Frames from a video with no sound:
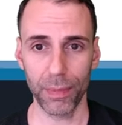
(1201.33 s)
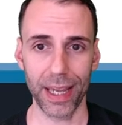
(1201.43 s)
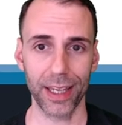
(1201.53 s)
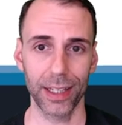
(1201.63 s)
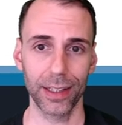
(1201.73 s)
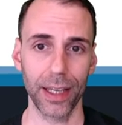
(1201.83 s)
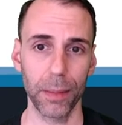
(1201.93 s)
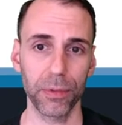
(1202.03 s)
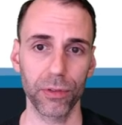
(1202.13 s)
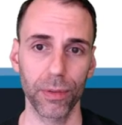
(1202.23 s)
make an
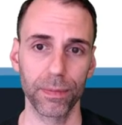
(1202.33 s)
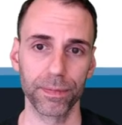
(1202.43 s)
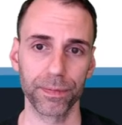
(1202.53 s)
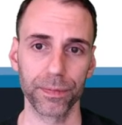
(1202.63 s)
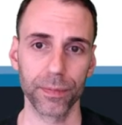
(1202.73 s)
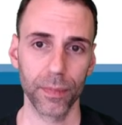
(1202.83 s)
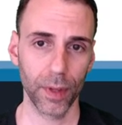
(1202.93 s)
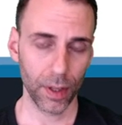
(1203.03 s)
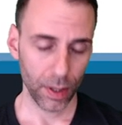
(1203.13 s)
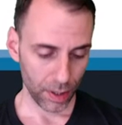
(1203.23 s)
ellipse
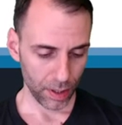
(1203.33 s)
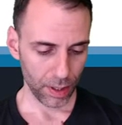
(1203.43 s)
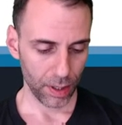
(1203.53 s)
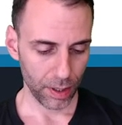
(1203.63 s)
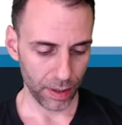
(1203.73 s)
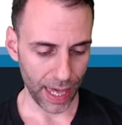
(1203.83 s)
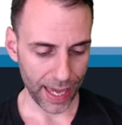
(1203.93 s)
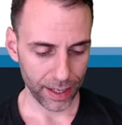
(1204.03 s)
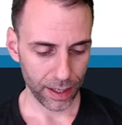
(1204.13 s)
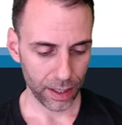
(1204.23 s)

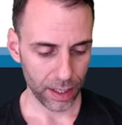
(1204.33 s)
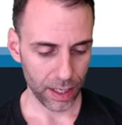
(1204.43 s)
that